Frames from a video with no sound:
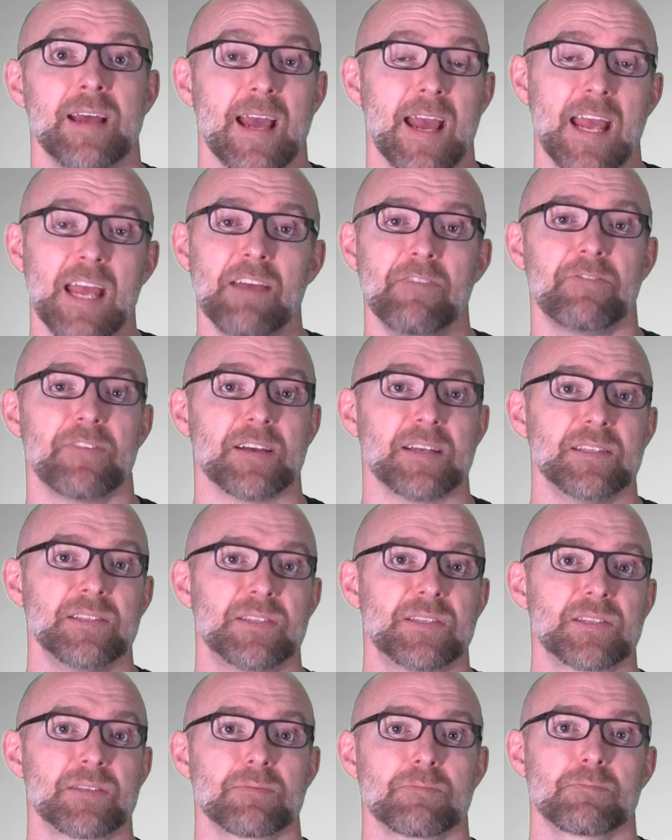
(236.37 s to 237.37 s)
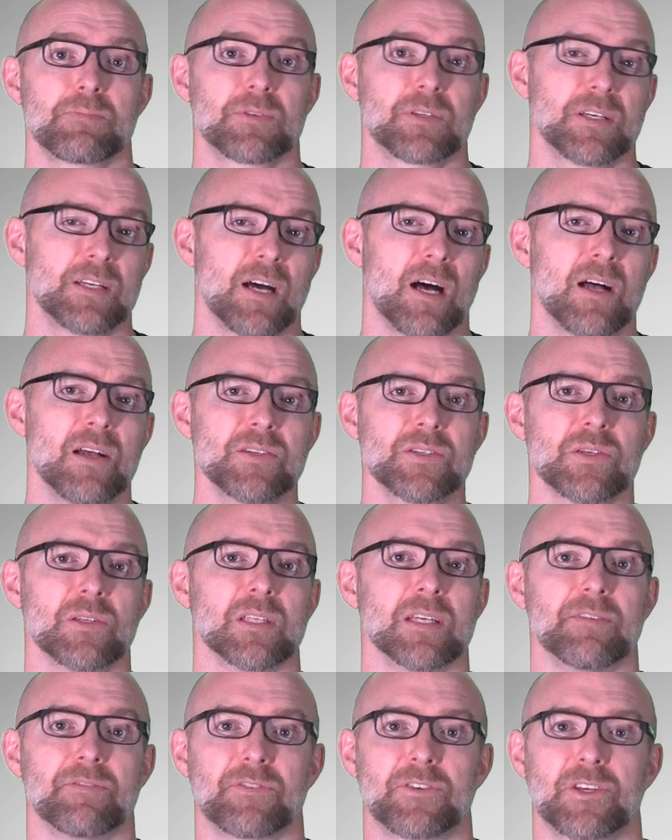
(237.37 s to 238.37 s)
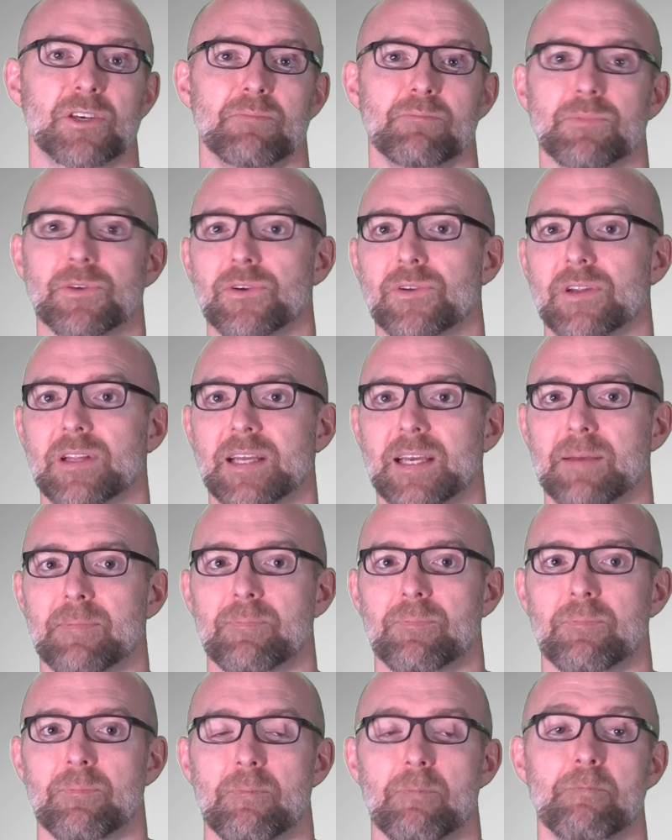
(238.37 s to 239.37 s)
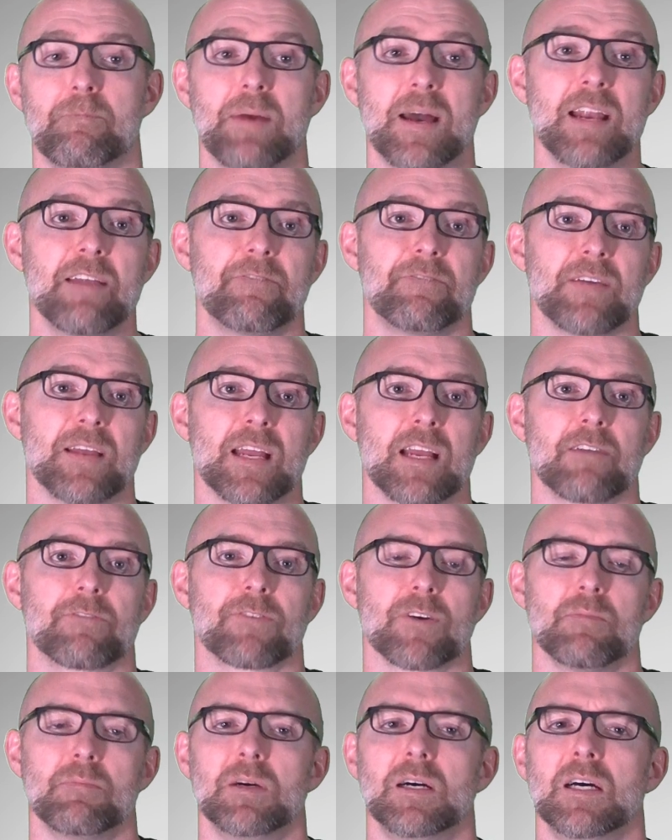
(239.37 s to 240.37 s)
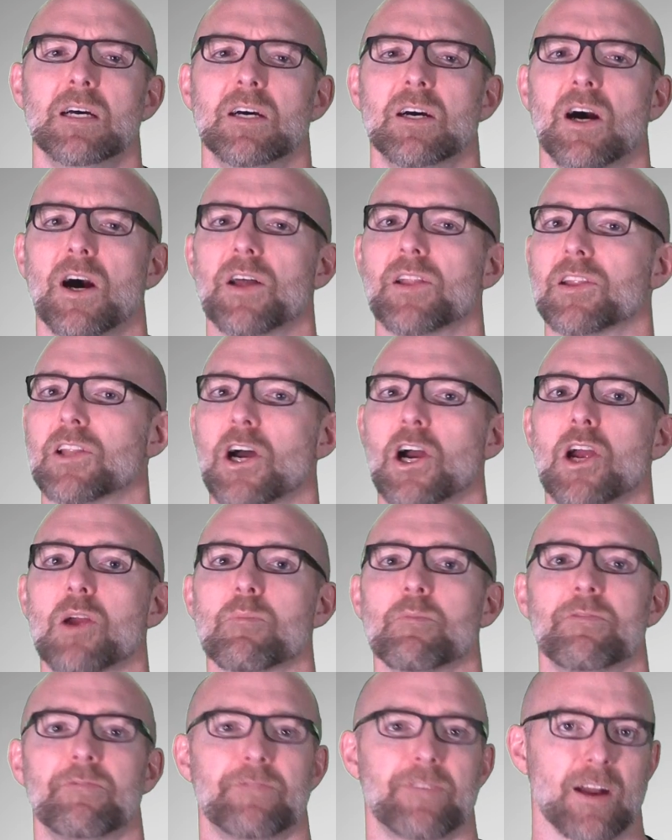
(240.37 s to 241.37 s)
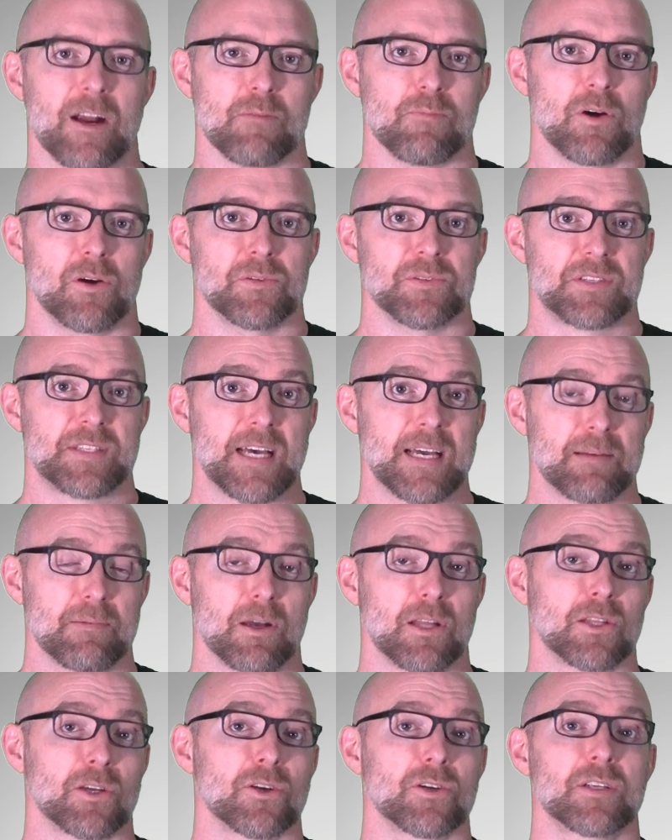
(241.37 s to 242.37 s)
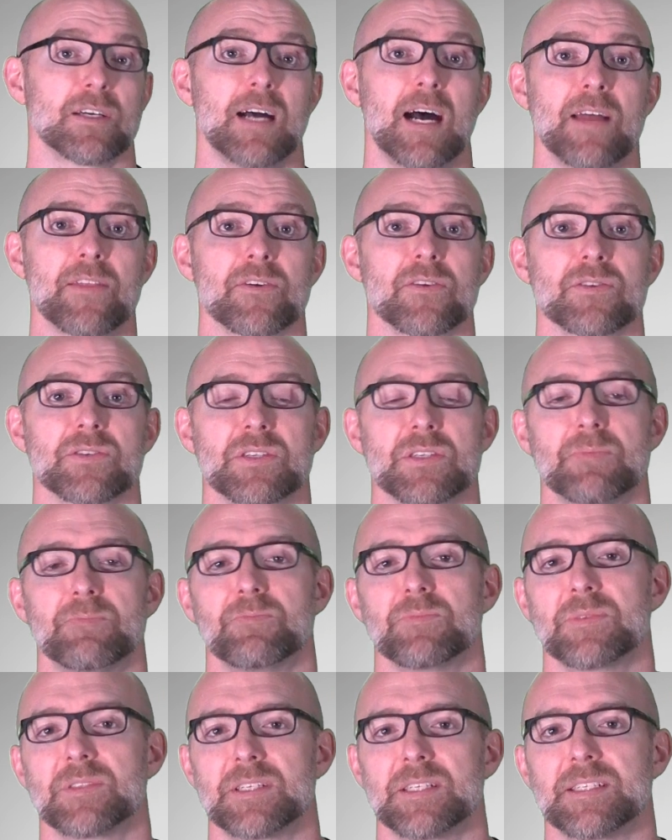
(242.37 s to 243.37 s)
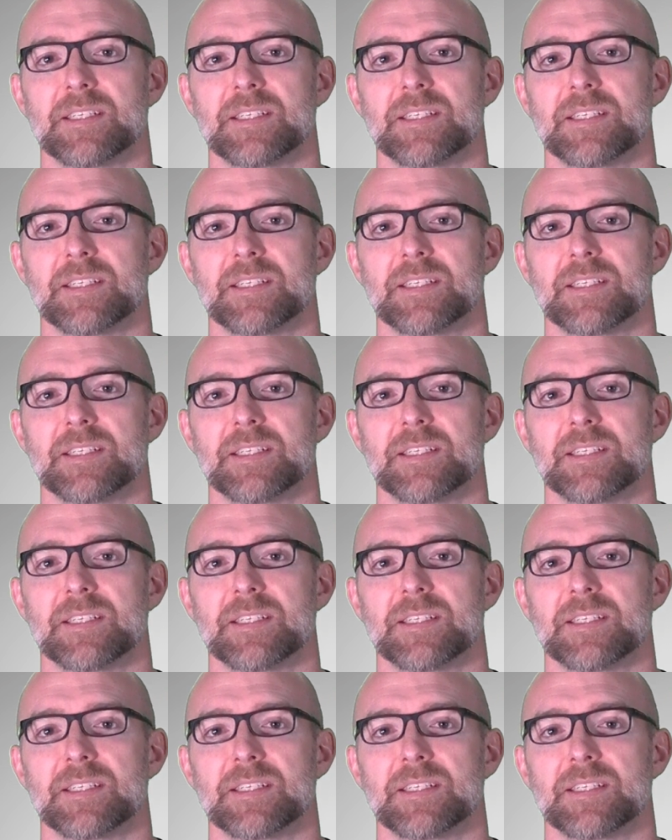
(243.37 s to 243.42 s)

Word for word: Aphids can also live communally benefiting from alarm pheromones that alert others to